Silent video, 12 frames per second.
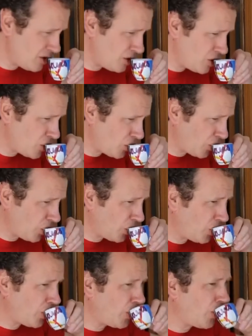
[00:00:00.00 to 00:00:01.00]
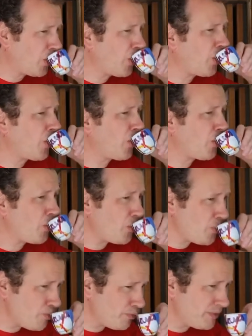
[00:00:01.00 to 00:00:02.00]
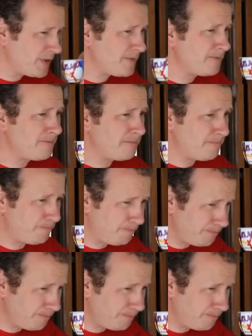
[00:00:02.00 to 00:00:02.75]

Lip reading: (silence)